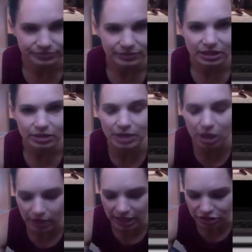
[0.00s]
Here we
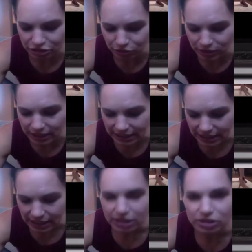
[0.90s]
go in three,
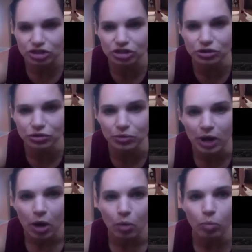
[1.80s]
two,
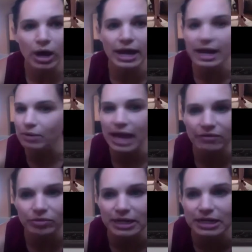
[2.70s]
one. I want
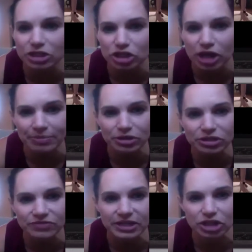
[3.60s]
everybody to chop
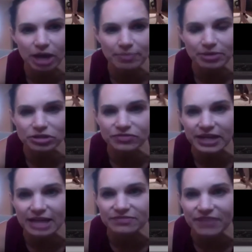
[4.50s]
those feet. Chop those feet
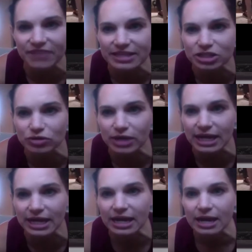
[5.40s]
as fast as you
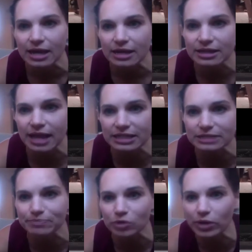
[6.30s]
can. Nice,
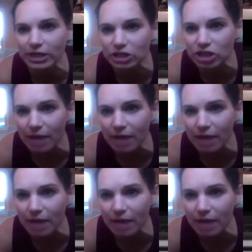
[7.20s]
quick chops